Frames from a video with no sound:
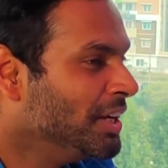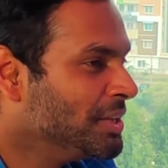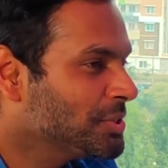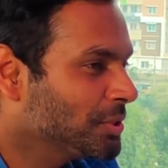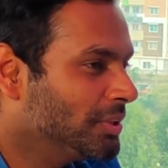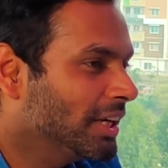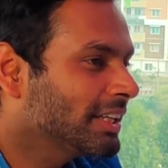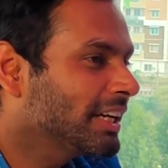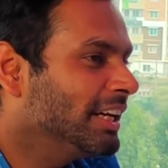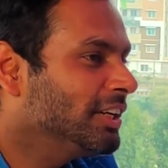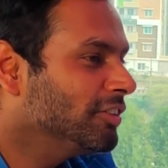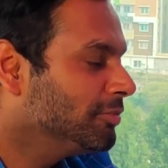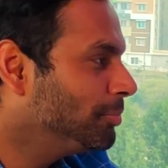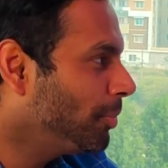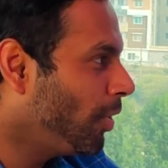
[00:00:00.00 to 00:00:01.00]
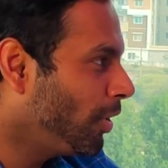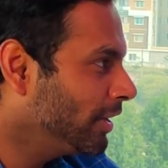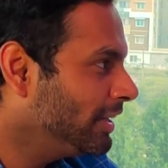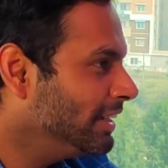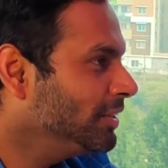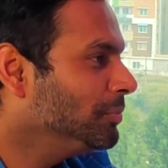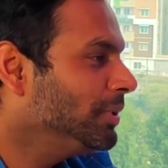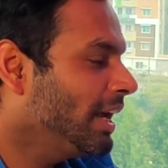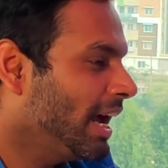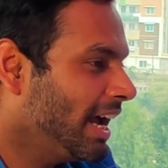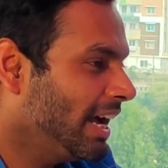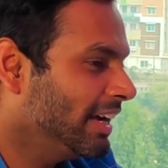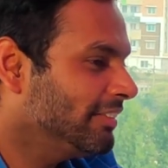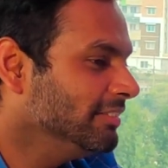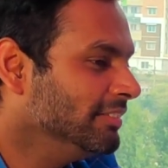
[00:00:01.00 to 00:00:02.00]
So that kind of bonding we
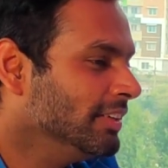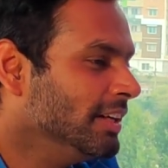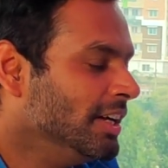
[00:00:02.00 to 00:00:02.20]
have.